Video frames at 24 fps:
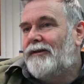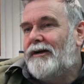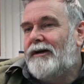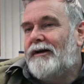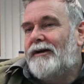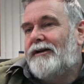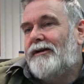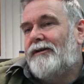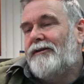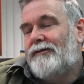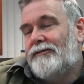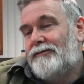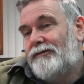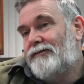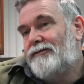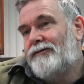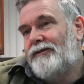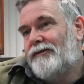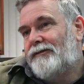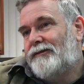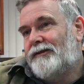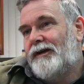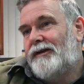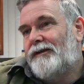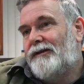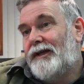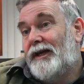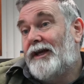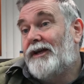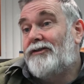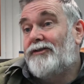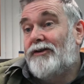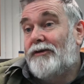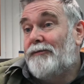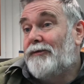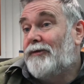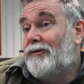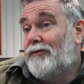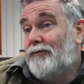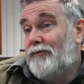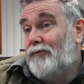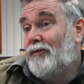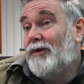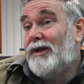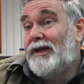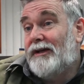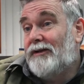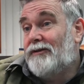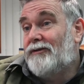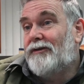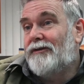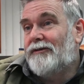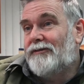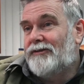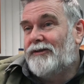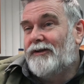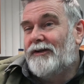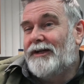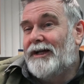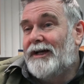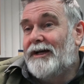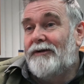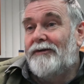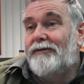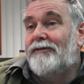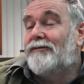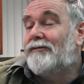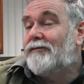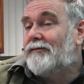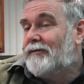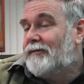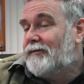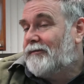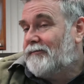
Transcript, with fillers: the archaeologists not done their job and we had not done ours,